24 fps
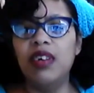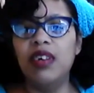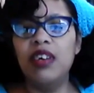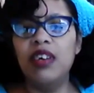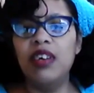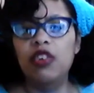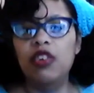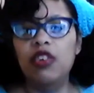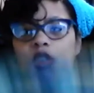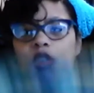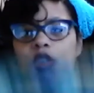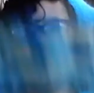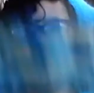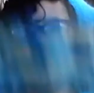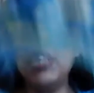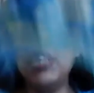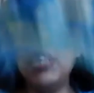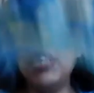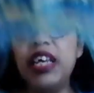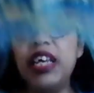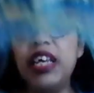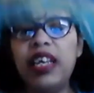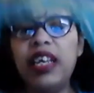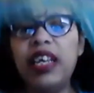You
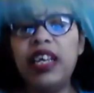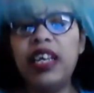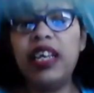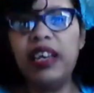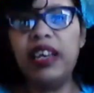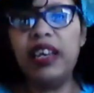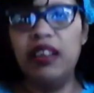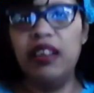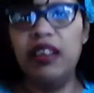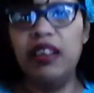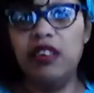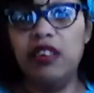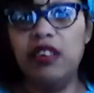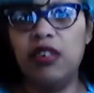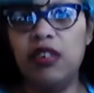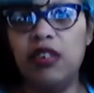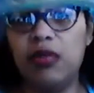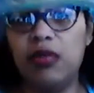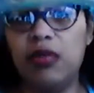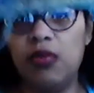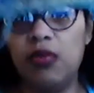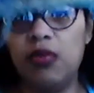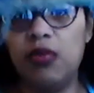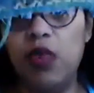split it here
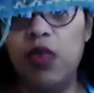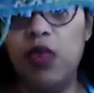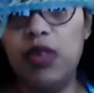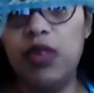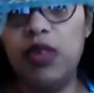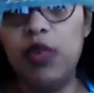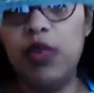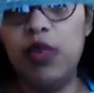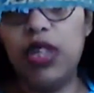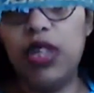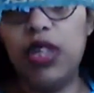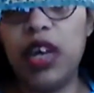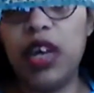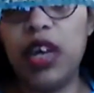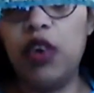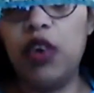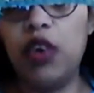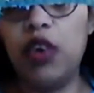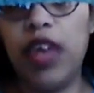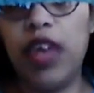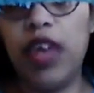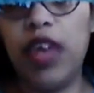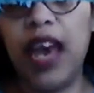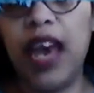once I go
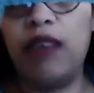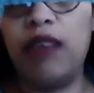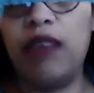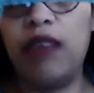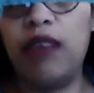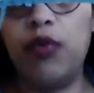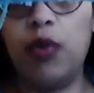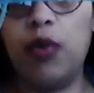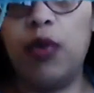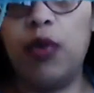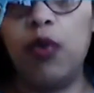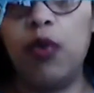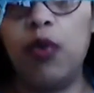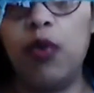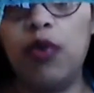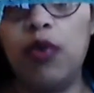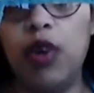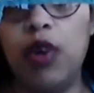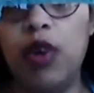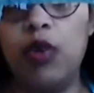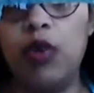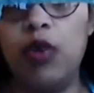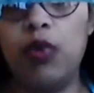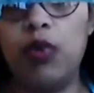down 4 more
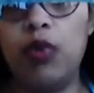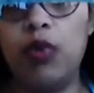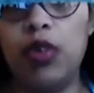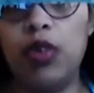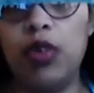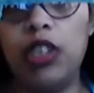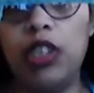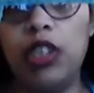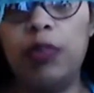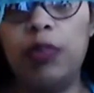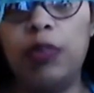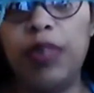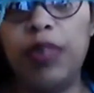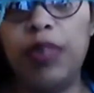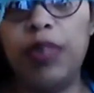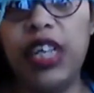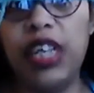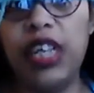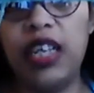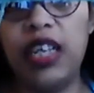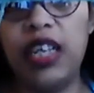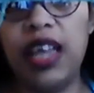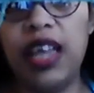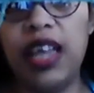rows, we're going to
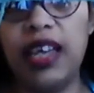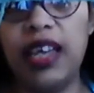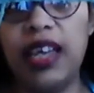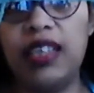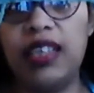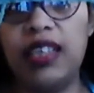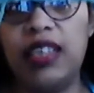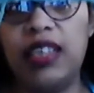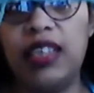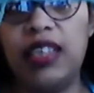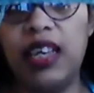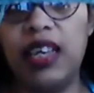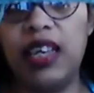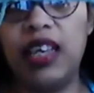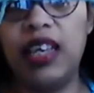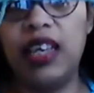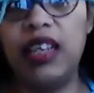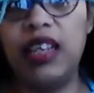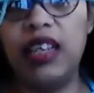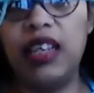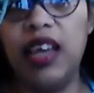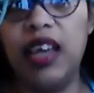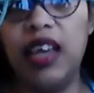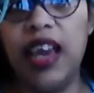split it like I said.